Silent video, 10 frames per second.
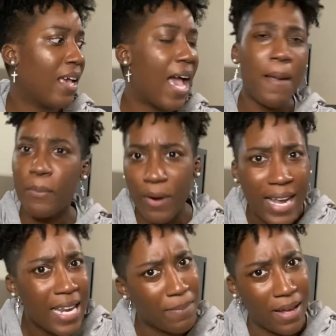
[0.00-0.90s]
I
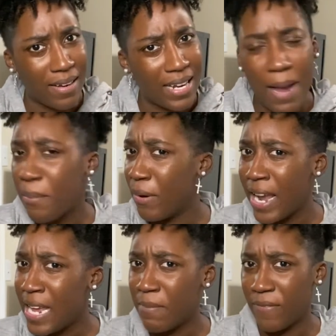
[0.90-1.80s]
prayed about it. I
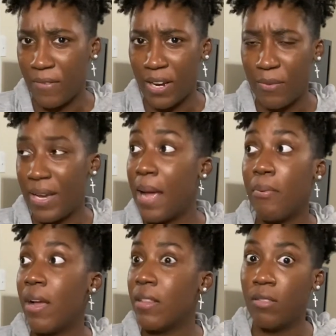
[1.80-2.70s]
prayed before I quit. I
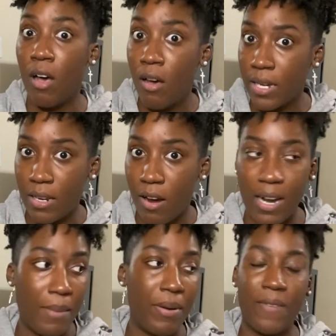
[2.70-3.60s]
prayed long and
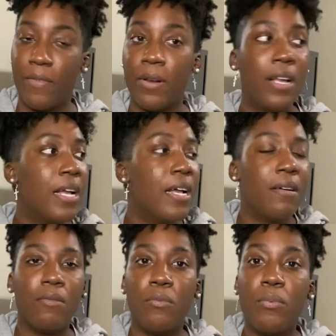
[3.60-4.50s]
hard. I prayed for
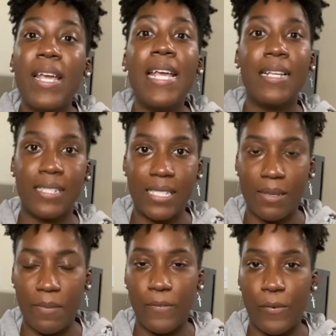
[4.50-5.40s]

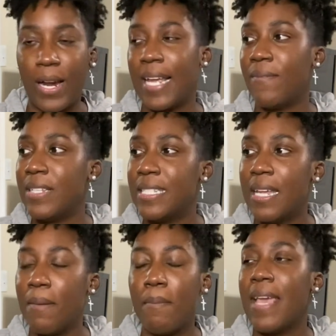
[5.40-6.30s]
weeks before I even
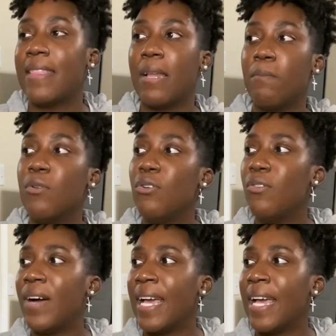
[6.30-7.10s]
made that move.